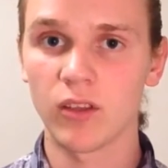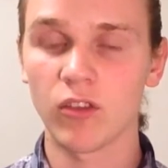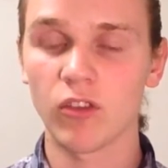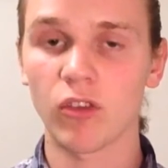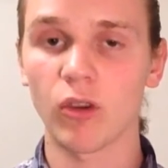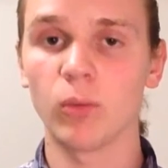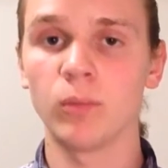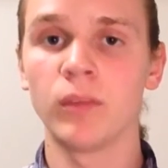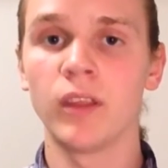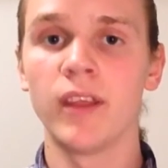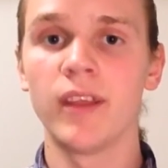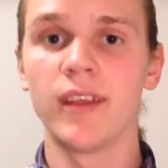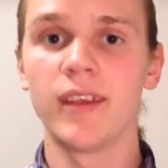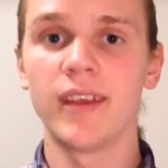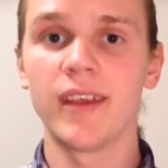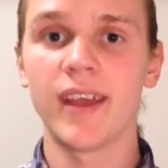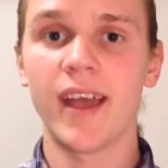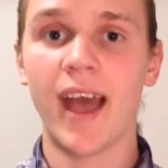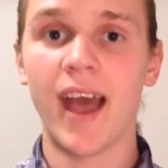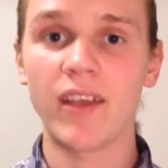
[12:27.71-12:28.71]
So,
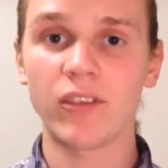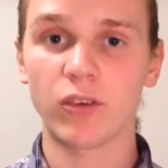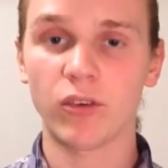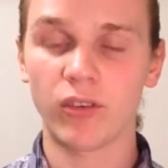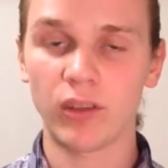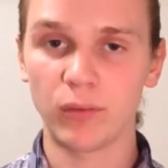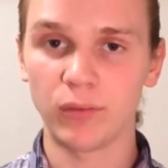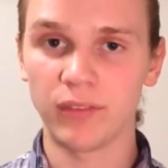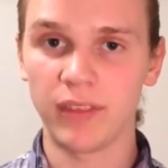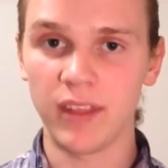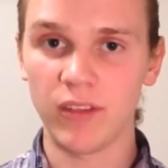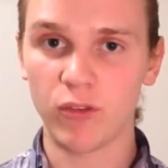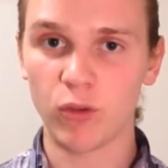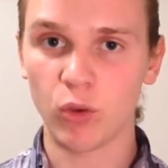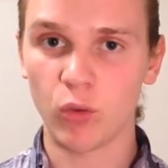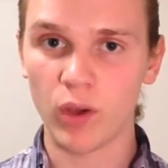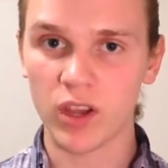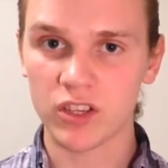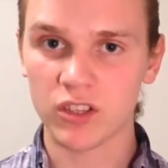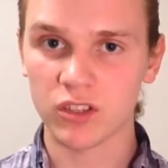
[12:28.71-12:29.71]
ask yourself these
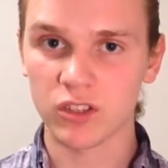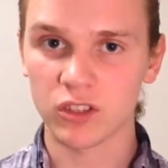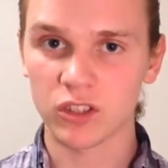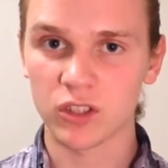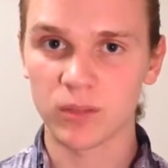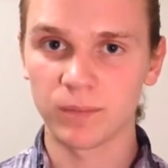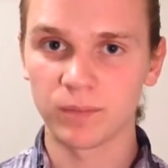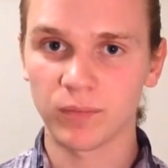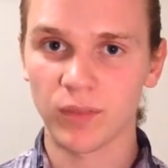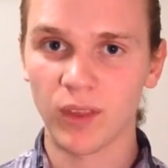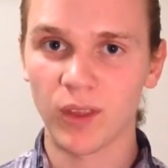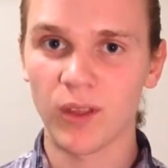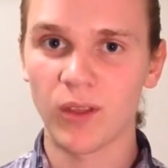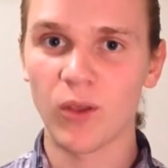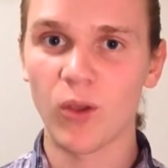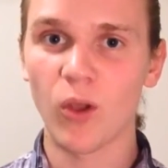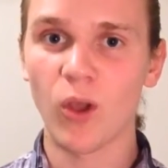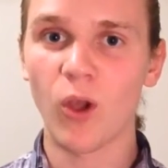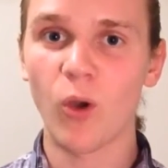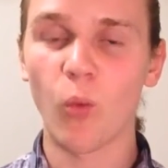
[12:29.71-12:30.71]
two questions.
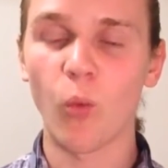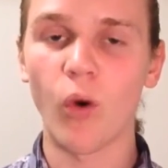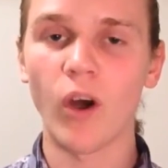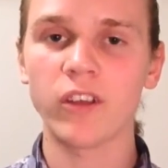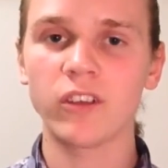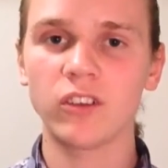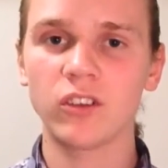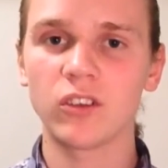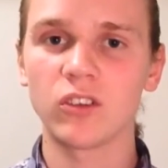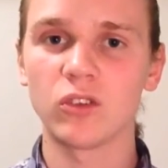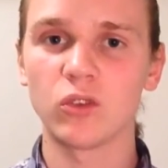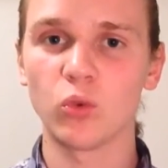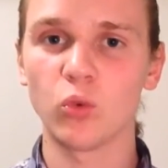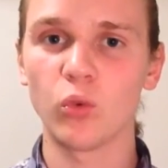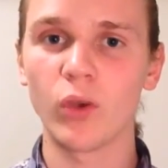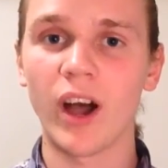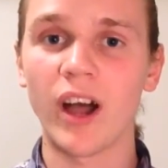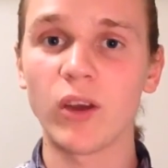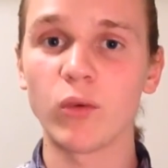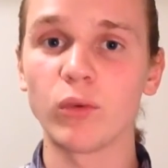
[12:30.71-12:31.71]
What
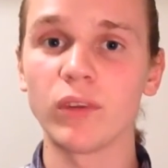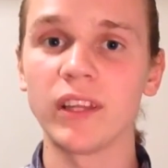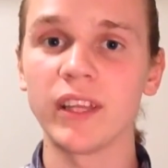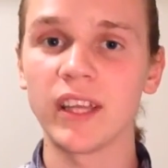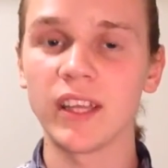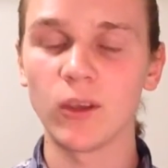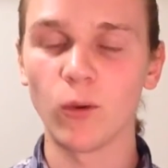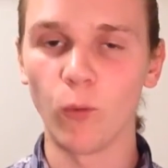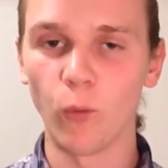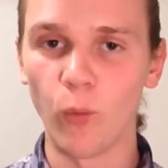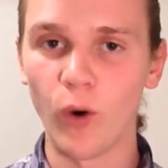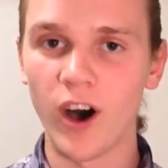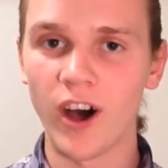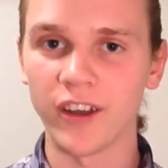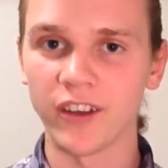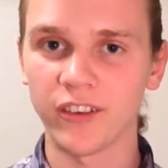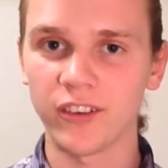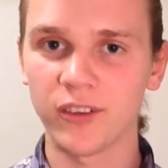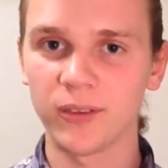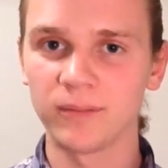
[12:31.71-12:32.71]
do I really
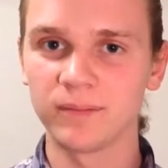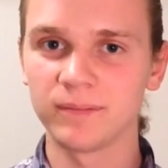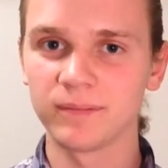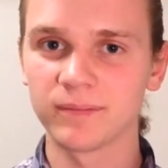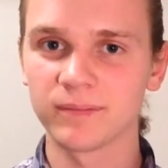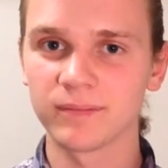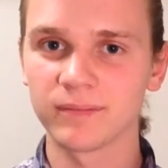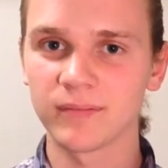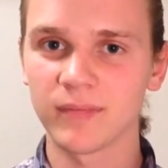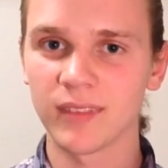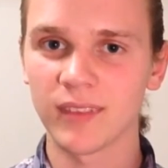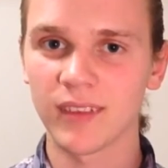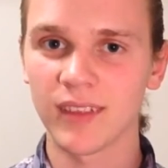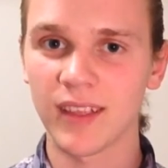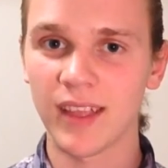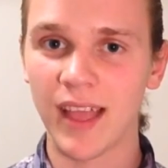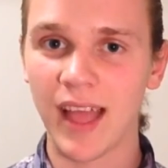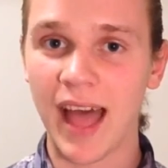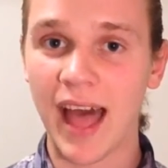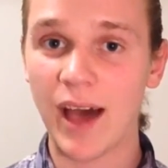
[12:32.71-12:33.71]
want
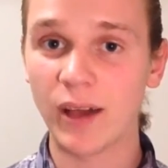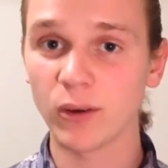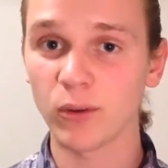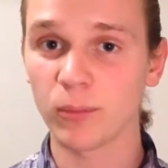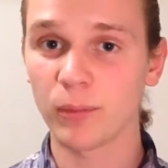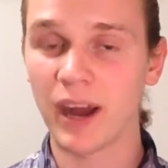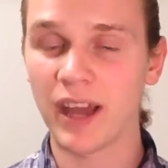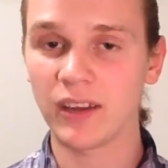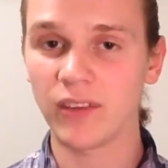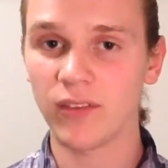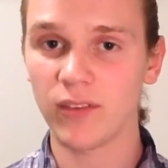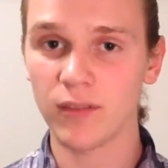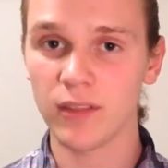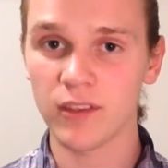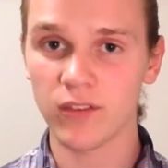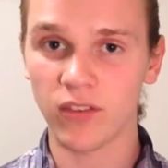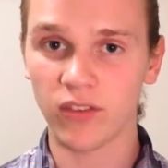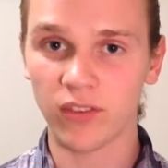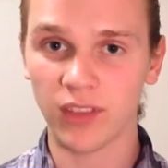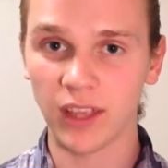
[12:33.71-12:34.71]
out of practicing
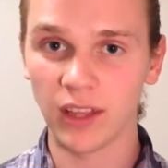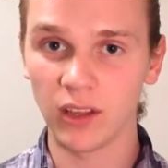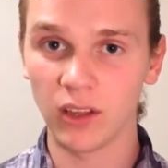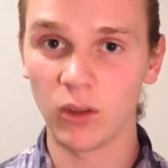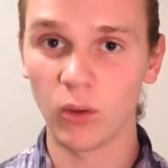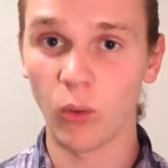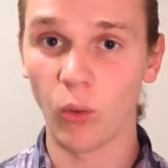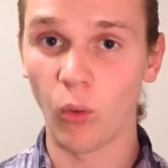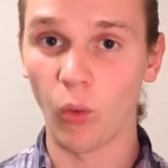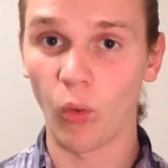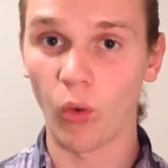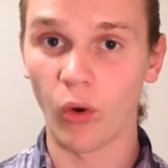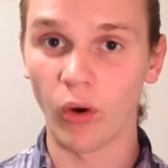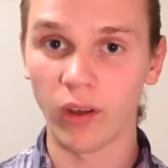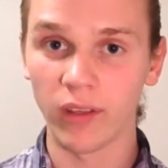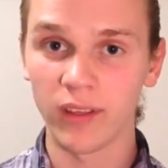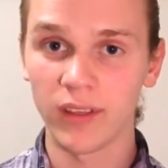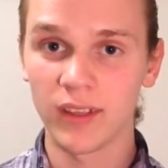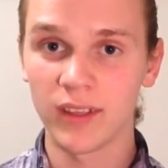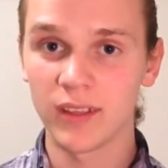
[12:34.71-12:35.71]
this skill
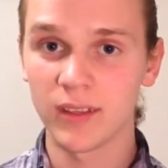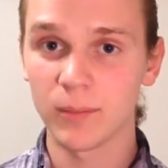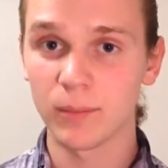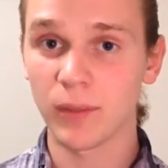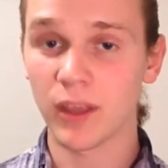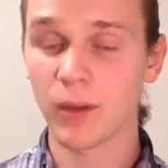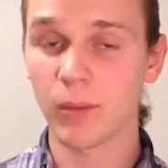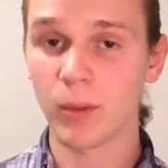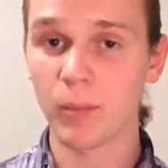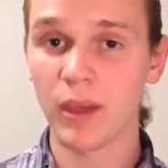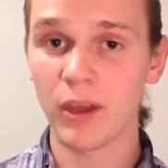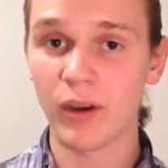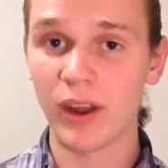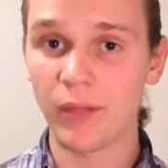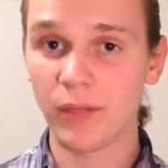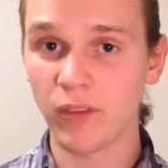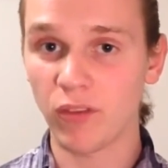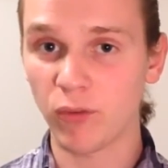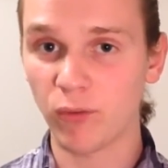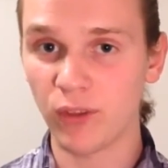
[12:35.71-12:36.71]
or becoming better
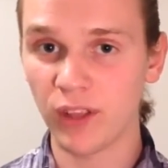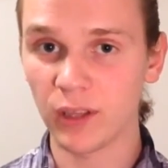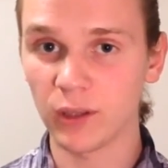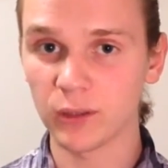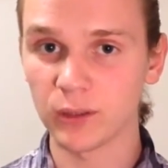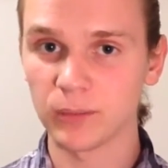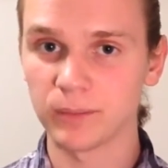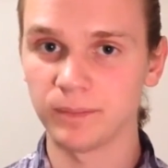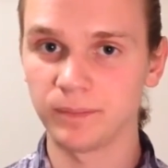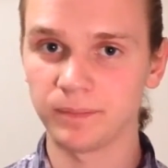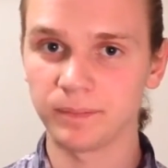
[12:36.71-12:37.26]
at this field?